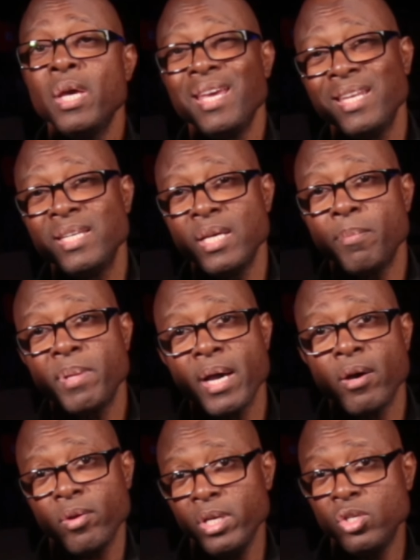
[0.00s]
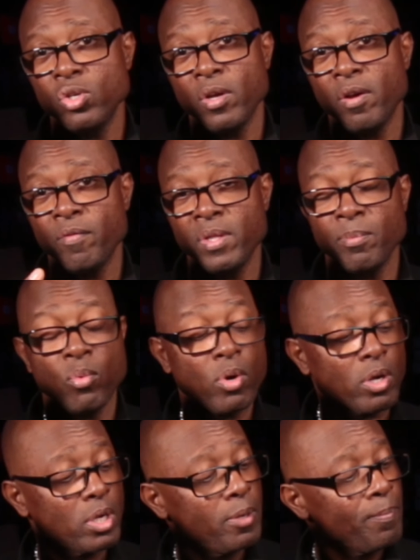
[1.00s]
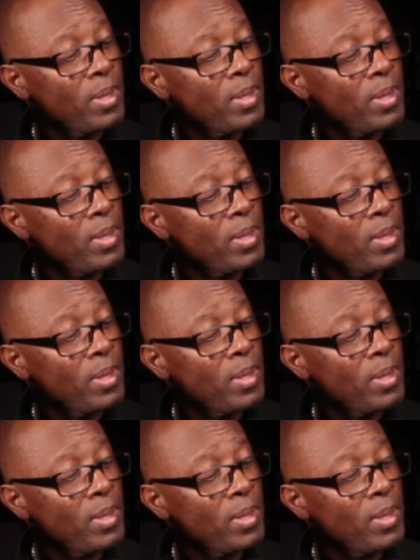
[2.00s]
in depth how each of them work.